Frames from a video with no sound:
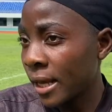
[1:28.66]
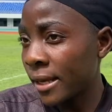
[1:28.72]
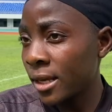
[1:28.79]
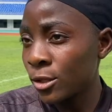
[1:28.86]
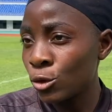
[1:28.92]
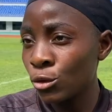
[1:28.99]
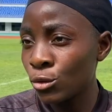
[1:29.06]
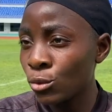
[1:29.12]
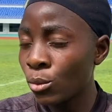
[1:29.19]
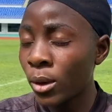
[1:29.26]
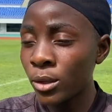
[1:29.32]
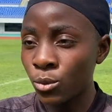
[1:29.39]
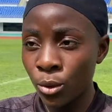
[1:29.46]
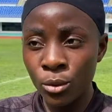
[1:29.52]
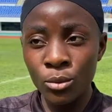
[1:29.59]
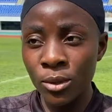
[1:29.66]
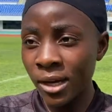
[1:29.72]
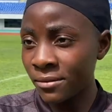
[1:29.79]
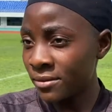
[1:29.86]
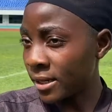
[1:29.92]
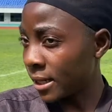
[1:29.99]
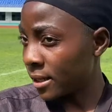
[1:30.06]
again to do what we could
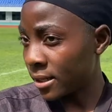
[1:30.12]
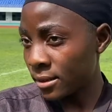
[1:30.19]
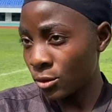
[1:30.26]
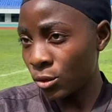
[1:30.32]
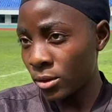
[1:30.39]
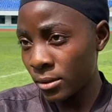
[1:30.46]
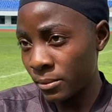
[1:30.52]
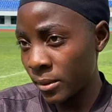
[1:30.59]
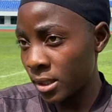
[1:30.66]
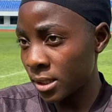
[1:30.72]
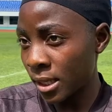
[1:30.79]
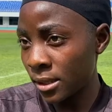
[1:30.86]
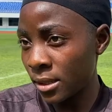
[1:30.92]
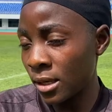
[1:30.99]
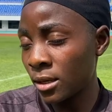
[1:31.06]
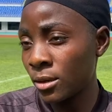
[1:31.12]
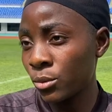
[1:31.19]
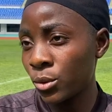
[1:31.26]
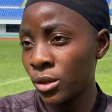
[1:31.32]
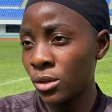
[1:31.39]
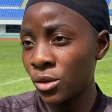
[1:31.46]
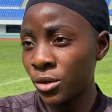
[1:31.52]
have done at the Olympics. I think
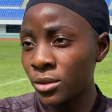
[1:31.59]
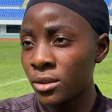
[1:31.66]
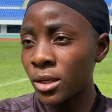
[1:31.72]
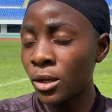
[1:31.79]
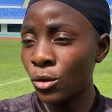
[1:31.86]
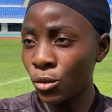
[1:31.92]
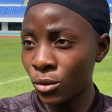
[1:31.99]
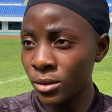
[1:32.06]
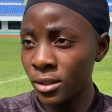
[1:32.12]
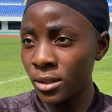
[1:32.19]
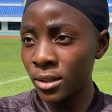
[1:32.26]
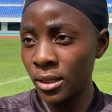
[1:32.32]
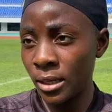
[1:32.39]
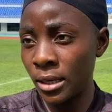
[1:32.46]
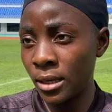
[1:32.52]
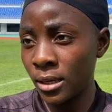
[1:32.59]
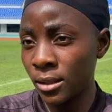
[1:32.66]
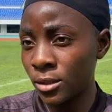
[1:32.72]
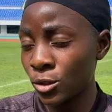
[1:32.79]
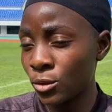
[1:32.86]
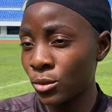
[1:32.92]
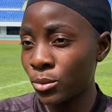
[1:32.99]
we learned a lot,
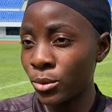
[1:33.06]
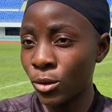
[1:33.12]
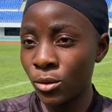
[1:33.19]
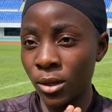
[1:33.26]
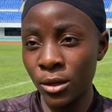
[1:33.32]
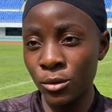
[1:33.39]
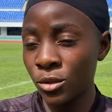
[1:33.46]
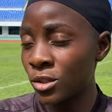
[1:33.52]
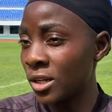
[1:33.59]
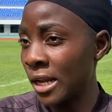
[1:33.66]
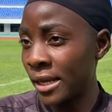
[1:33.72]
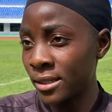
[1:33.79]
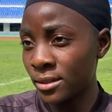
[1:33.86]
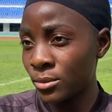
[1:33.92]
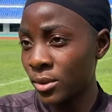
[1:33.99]
so we're gonna utilize